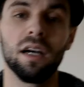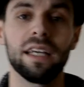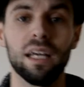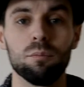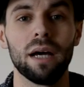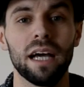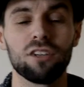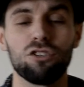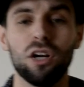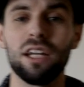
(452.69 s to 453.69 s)
I came
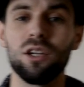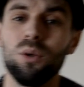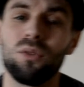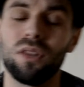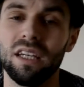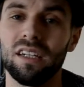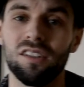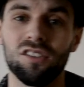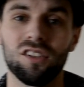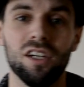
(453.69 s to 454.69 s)
back, tried new
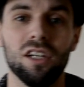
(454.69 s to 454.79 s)
things,